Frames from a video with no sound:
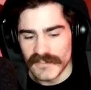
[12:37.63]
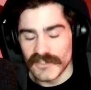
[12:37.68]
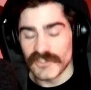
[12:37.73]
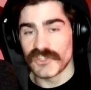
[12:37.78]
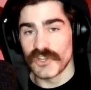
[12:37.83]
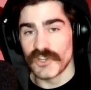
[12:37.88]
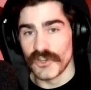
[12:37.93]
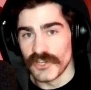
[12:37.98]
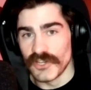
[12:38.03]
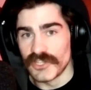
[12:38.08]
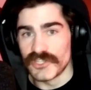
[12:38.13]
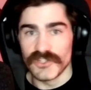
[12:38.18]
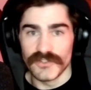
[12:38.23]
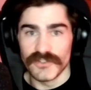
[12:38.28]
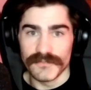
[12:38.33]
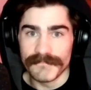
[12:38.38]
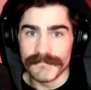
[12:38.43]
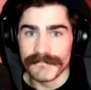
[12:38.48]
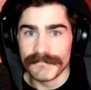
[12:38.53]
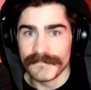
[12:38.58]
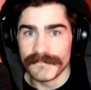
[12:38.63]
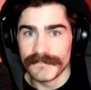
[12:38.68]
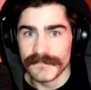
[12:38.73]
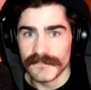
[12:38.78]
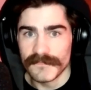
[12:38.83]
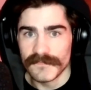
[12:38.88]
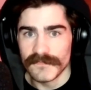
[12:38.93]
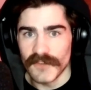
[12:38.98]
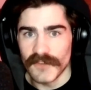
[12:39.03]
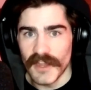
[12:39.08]
discourage you,
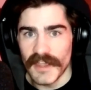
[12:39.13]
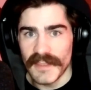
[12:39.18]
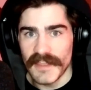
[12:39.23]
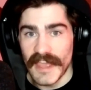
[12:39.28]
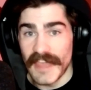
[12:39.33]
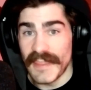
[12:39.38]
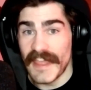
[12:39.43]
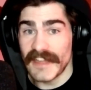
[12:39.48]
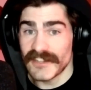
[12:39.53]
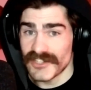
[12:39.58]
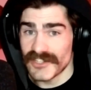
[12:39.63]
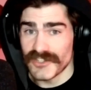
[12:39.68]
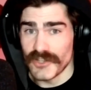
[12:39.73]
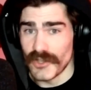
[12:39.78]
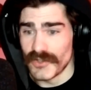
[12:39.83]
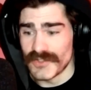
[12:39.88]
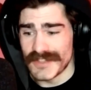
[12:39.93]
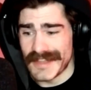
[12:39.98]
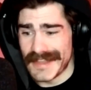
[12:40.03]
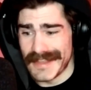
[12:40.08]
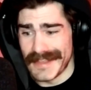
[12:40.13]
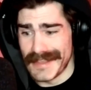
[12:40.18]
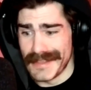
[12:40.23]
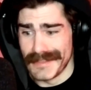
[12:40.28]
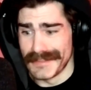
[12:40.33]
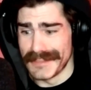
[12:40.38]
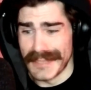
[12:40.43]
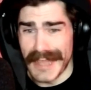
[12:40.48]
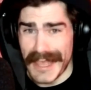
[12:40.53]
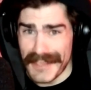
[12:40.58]
right? And that just goes
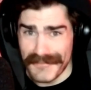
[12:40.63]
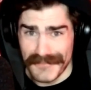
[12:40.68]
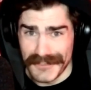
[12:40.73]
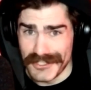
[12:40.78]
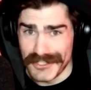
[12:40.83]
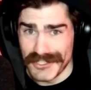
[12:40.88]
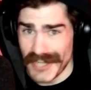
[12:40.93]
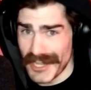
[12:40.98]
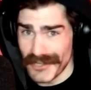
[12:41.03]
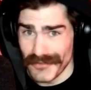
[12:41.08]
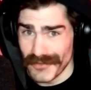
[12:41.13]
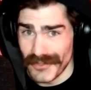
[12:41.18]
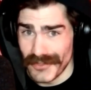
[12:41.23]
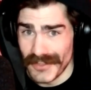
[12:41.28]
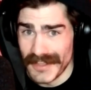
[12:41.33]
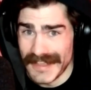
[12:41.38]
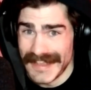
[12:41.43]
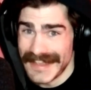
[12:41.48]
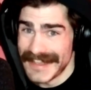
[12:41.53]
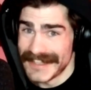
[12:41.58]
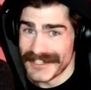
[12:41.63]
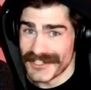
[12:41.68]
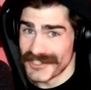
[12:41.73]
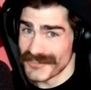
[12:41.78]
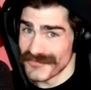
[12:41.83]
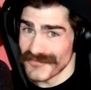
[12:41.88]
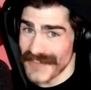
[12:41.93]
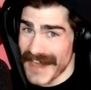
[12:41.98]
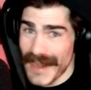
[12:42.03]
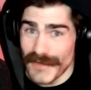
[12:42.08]
in life in general.
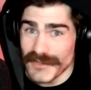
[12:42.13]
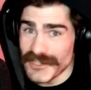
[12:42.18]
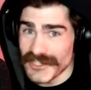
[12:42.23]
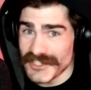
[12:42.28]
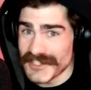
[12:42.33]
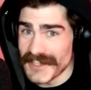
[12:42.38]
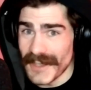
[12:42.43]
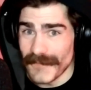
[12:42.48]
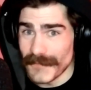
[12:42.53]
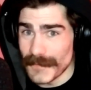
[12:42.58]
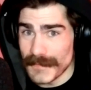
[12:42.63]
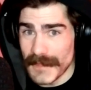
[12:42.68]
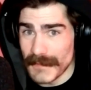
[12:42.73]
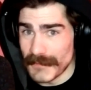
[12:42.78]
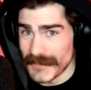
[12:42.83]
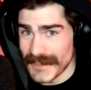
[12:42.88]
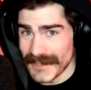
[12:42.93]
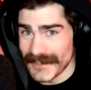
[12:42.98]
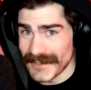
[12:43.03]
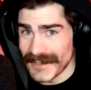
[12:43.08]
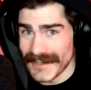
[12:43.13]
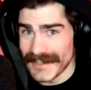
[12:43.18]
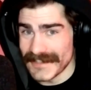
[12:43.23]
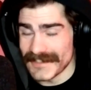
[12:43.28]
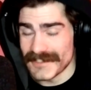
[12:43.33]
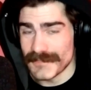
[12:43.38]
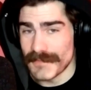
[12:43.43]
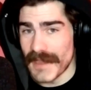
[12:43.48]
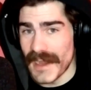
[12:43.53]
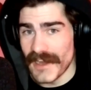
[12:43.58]
Surround yourself with people that are going to
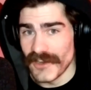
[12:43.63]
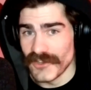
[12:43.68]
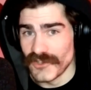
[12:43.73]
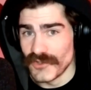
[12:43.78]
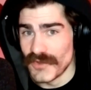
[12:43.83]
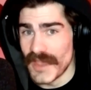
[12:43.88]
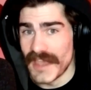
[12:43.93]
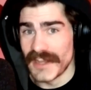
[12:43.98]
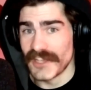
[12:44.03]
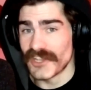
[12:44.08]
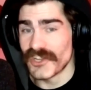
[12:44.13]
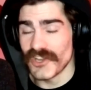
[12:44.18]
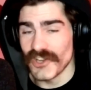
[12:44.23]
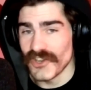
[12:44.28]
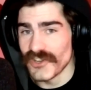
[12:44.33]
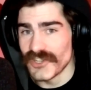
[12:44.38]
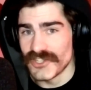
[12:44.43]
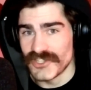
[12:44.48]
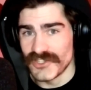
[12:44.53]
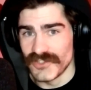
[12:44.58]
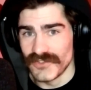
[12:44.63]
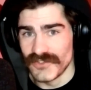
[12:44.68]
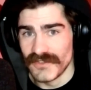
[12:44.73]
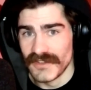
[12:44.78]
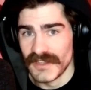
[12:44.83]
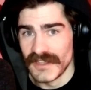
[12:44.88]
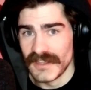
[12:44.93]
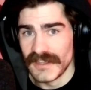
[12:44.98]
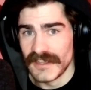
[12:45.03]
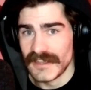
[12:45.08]
inspire you and encourage you,
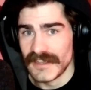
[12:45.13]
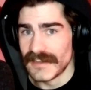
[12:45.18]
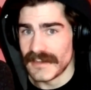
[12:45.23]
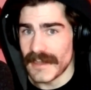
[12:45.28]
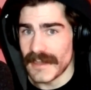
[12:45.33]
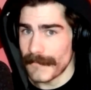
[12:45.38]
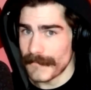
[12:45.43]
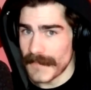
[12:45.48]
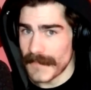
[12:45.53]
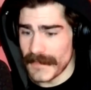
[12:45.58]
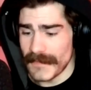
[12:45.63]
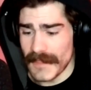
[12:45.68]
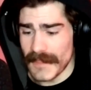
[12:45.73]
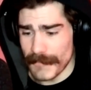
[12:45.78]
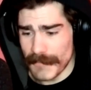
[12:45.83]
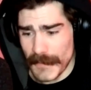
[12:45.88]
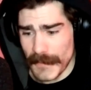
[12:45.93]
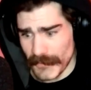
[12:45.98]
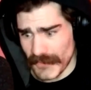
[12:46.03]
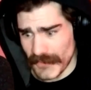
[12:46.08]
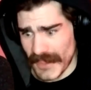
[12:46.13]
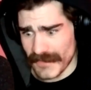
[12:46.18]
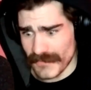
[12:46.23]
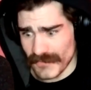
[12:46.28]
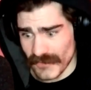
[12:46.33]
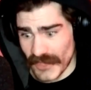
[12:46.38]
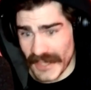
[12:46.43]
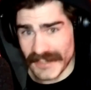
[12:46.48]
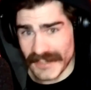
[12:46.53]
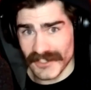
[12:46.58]
and people
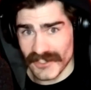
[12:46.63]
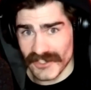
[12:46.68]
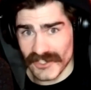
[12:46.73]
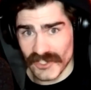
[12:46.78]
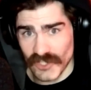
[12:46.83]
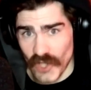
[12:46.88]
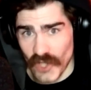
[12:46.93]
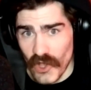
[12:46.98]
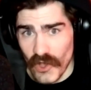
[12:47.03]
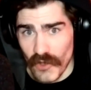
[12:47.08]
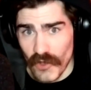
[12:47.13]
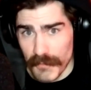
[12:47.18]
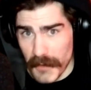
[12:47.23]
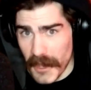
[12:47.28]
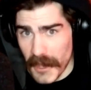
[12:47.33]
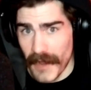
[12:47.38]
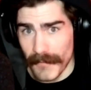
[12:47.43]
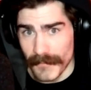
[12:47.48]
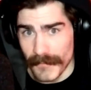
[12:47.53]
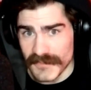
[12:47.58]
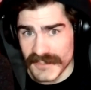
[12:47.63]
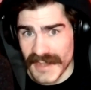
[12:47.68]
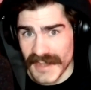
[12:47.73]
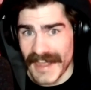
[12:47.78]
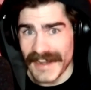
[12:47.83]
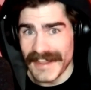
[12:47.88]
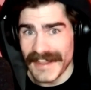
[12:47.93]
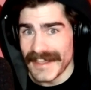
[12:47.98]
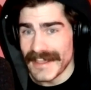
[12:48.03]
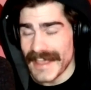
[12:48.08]
that like to solve problems,
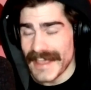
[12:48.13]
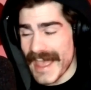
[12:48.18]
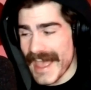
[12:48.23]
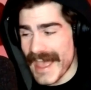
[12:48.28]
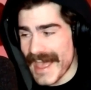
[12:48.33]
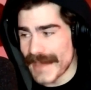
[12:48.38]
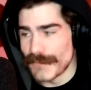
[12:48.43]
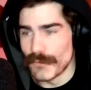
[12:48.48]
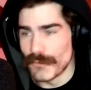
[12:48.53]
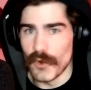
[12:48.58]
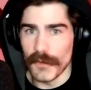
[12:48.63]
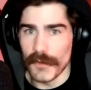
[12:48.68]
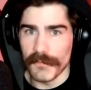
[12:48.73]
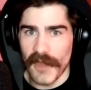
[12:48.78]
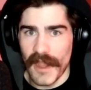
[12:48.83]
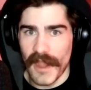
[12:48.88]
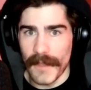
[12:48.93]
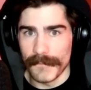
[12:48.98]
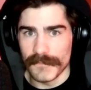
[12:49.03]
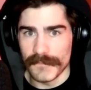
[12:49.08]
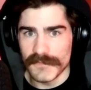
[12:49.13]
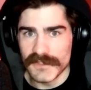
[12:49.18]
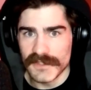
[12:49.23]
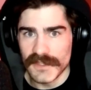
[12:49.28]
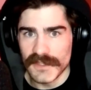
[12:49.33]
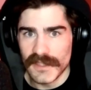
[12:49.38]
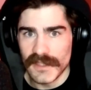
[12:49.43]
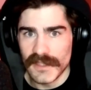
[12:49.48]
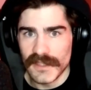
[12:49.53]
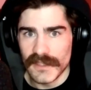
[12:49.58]
not add more problems.